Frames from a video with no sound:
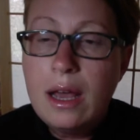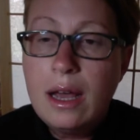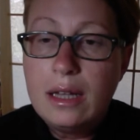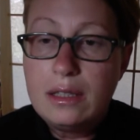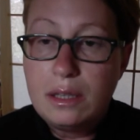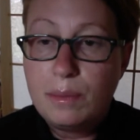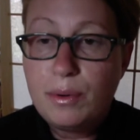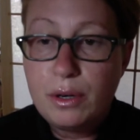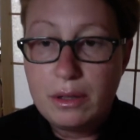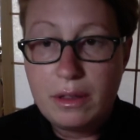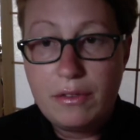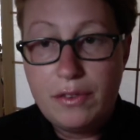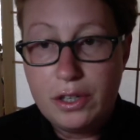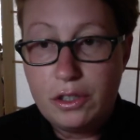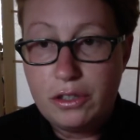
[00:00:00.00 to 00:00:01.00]
and support
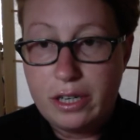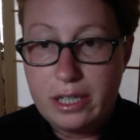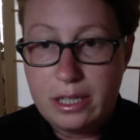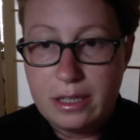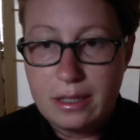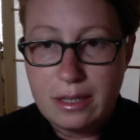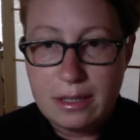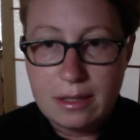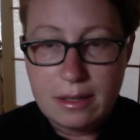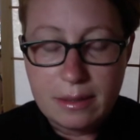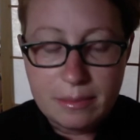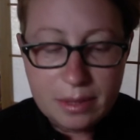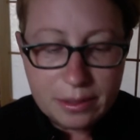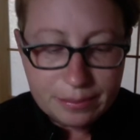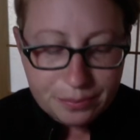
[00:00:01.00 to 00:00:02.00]
the filtration
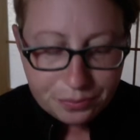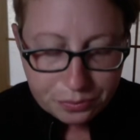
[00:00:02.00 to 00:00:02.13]
systems.